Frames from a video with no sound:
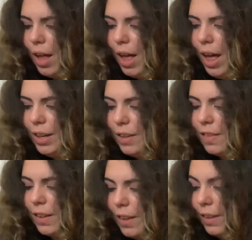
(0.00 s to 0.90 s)

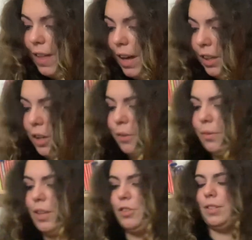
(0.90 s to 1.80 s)
anything like that, you know?
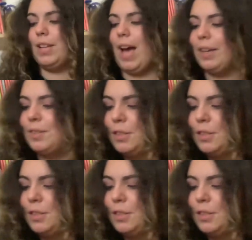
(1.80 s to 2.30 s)
It just has